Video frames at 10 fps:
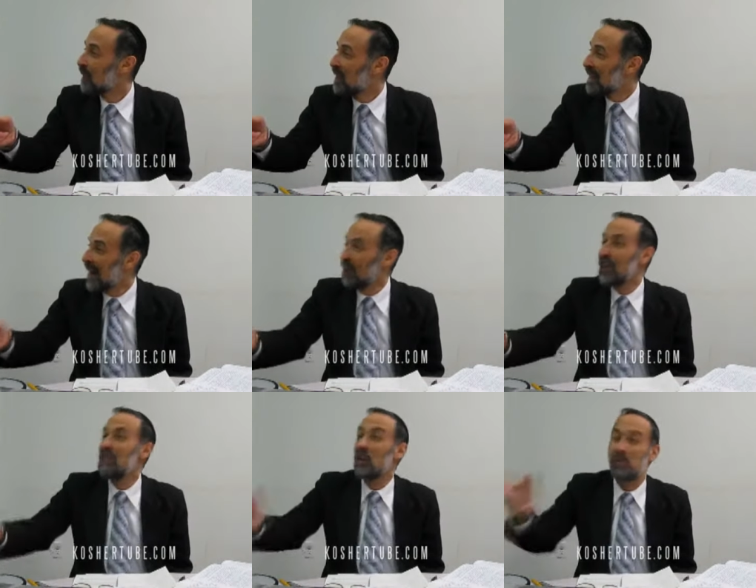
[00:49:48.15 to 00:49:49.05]
Not only
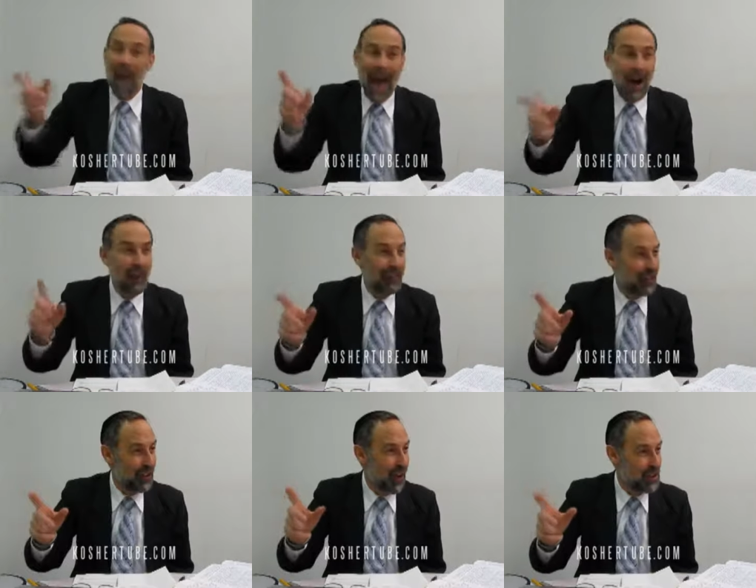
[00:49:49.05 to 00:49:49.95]
the most powerful
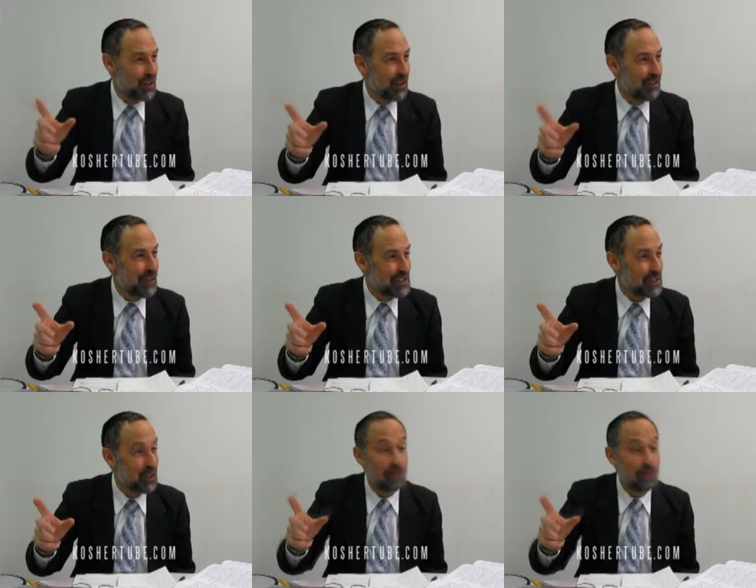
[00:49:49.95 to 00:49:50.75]
country on the face of the earth,